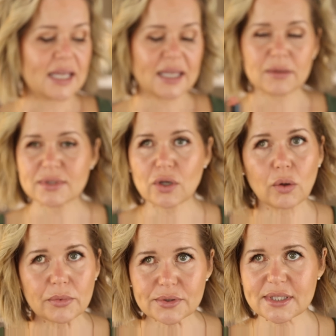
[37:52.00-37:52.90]
It was
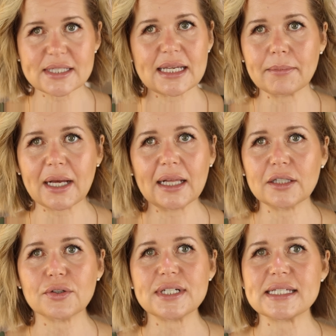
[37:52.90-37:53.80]
almost the same
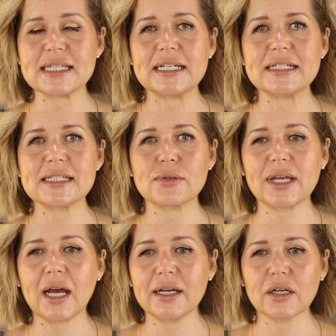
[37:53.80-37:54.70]
color as this, so I
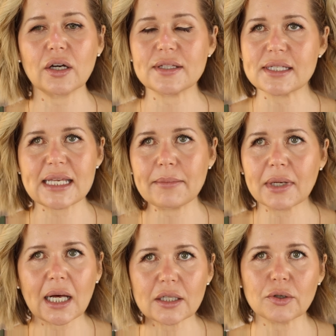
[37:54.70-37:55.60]
kind of got the same
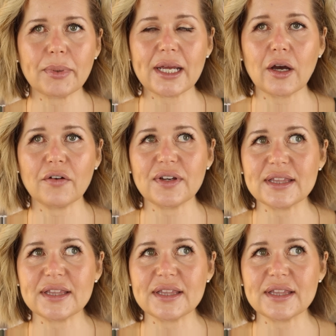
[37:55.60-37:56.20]
color payoff.